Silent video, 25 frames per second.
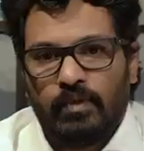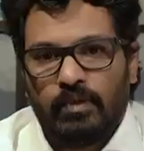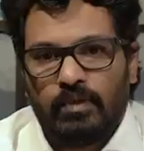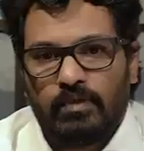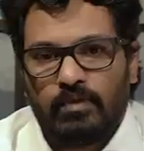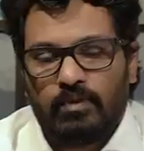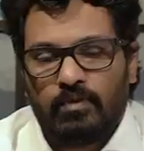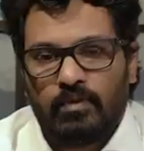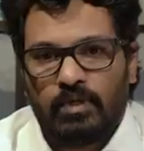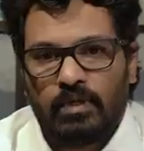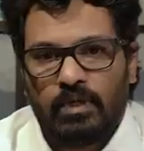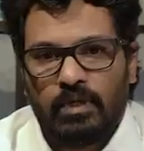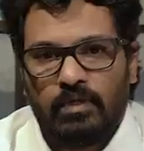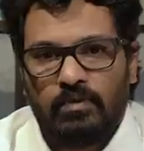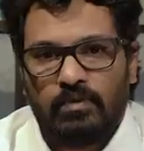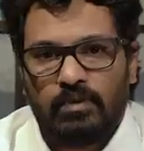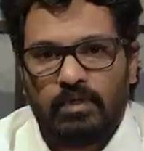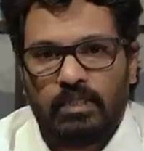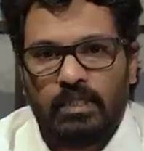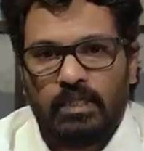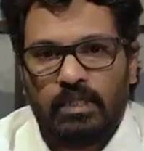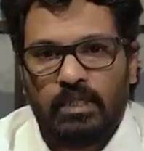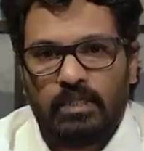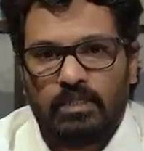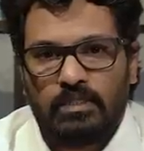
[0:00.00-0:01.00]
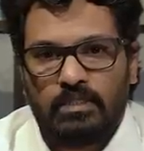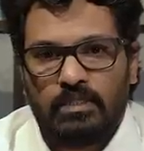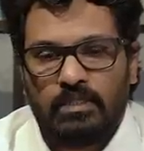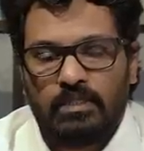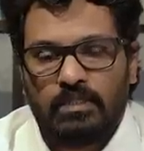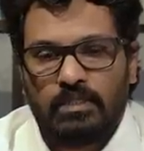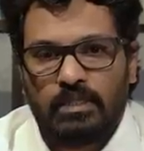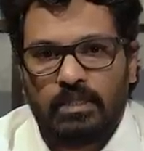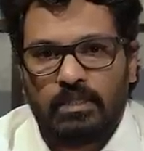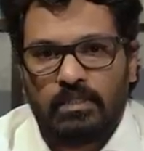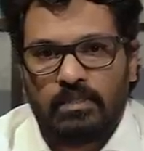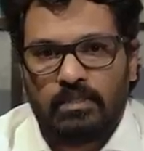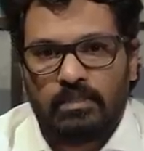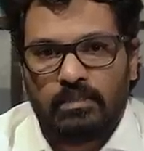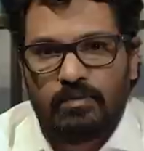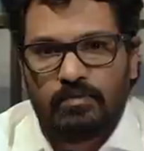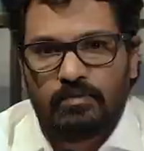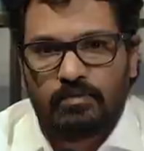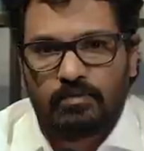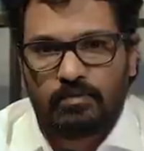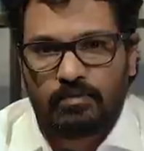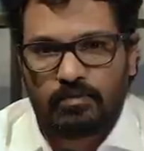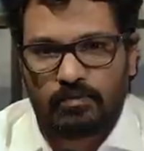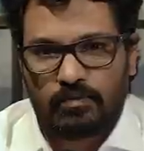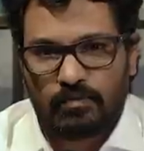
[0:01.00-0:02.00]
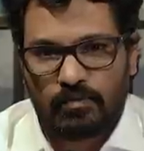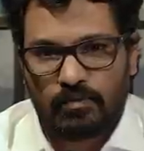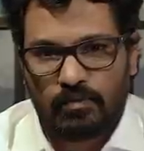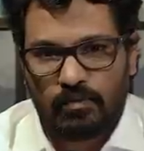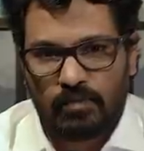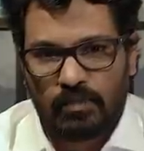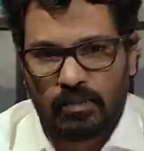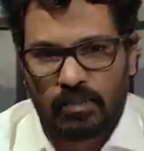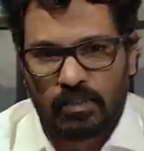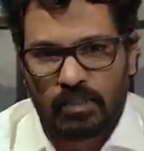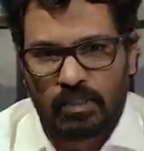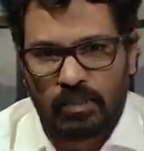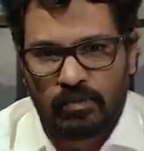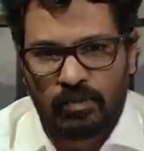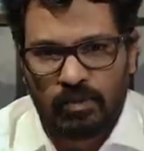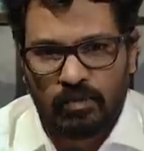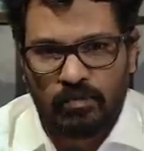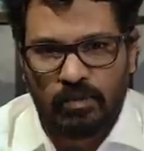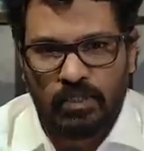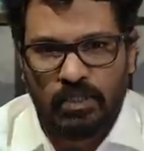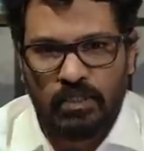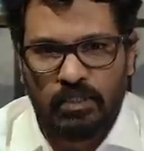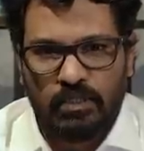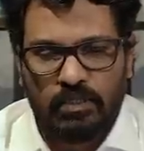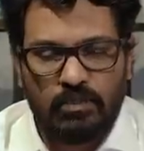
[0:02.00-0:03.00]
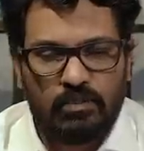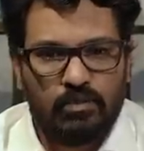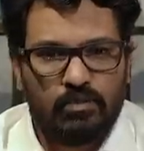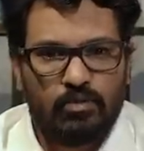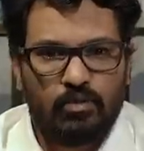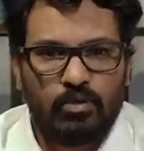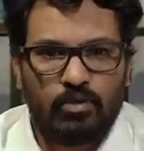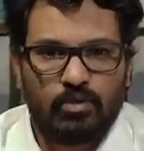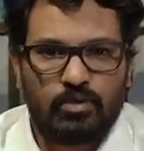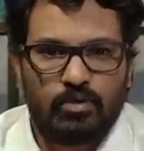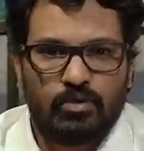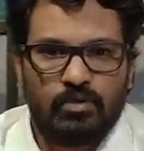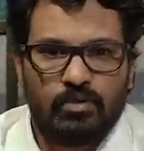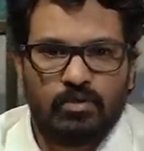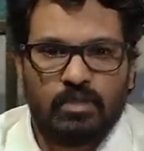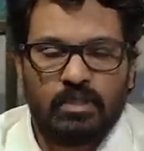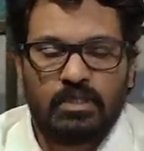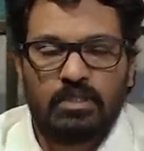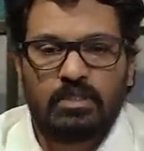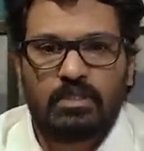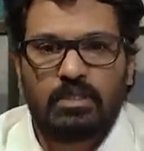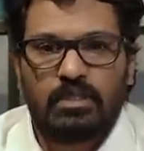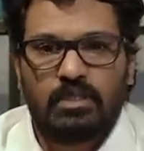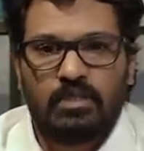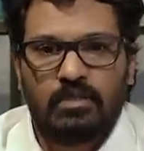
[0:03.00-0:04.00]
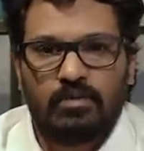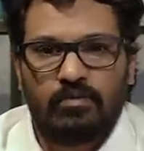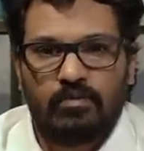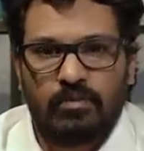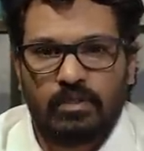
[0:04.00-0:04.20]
So what I've realized is that everybody goes through uncertain